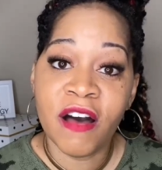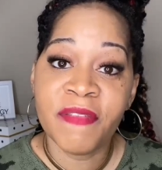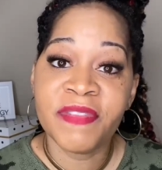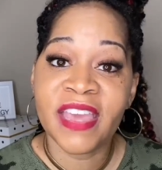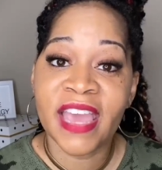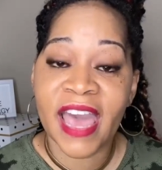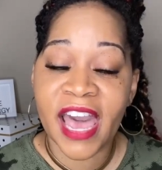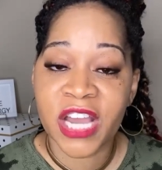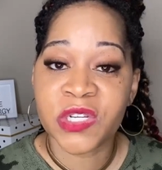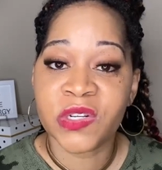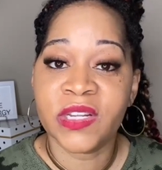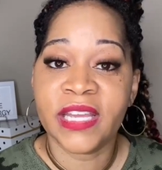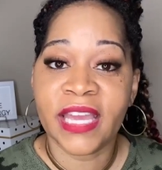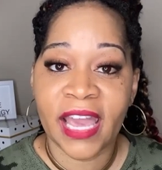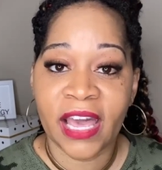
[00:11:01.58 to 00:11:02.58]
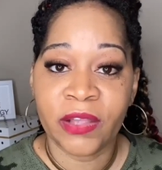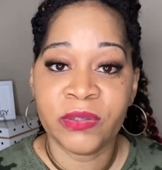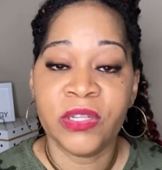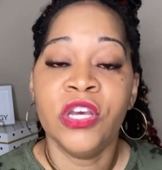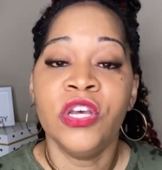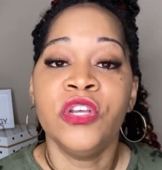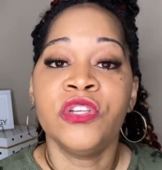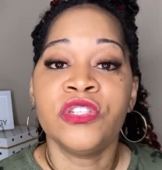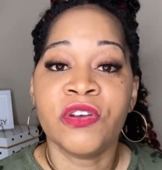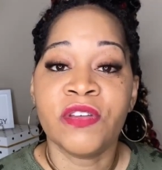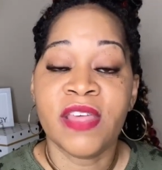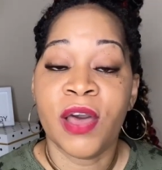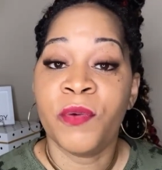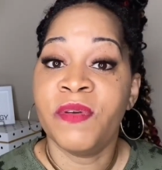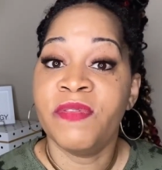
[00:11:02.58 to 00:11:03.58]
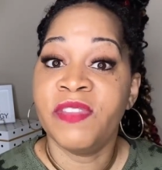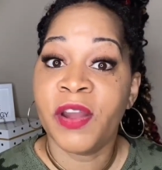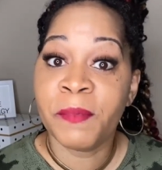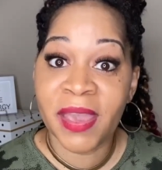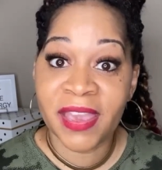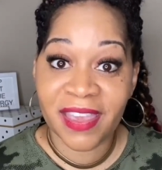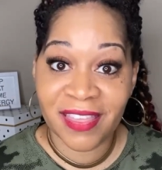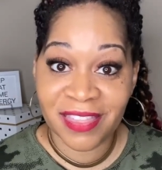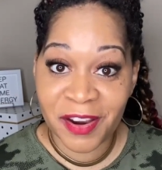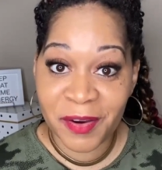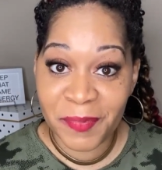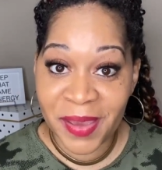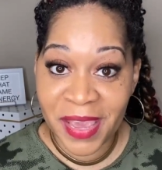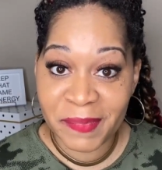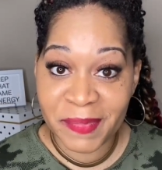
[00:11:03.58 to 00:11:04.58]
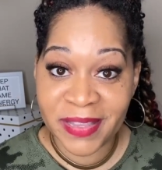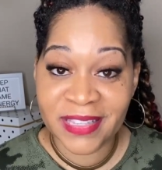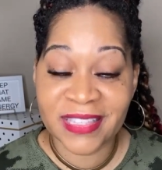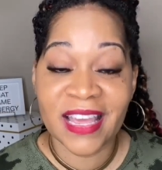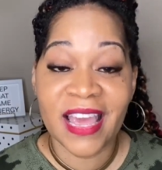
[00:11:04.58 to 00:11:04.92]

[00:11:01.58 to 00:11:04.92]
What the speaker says: the actual account so that when they're making their payments